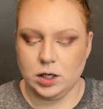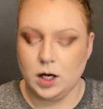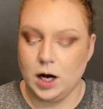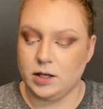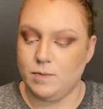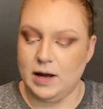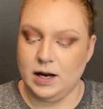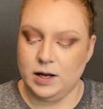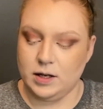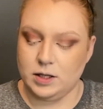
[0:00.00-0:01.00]

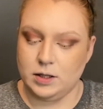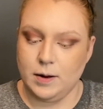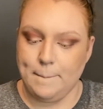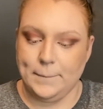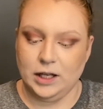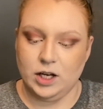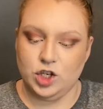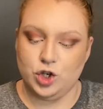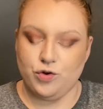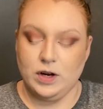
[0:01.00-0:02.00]
Cosmetics
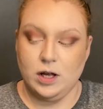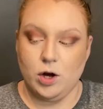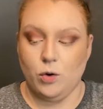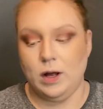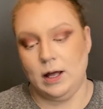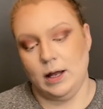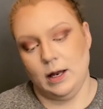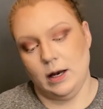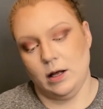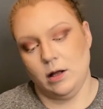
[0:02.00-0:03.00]
Blush Trio
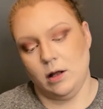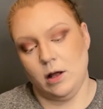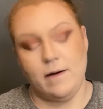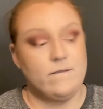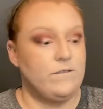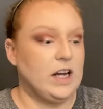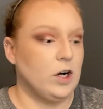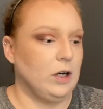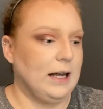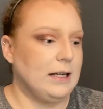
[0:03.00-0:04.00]
in
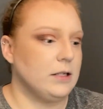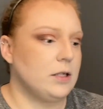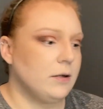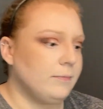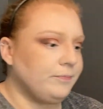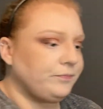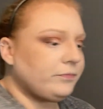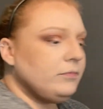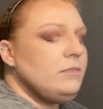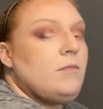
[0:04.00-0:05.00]
Fair Light.
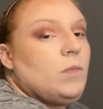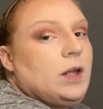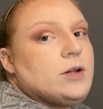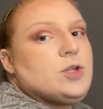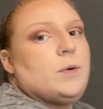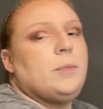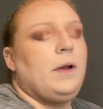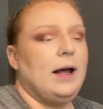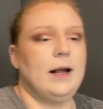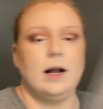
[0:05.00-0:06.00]
And to
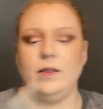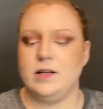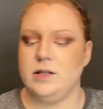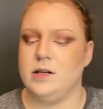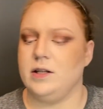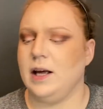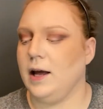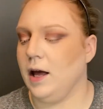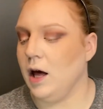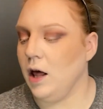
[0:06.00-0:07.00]
apply it, this is
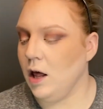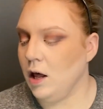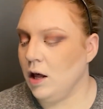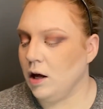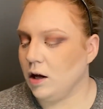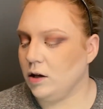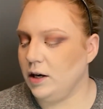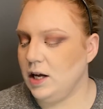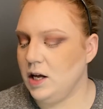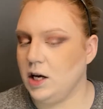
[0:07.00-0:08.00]
a
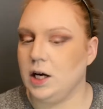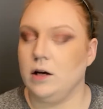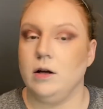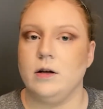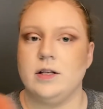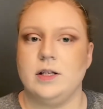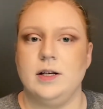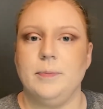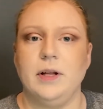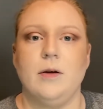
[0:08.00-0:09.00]
Clinique
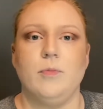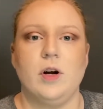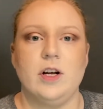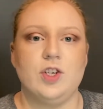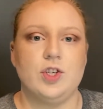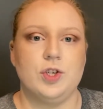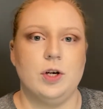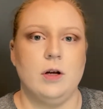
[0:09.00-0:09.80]
stippling brush.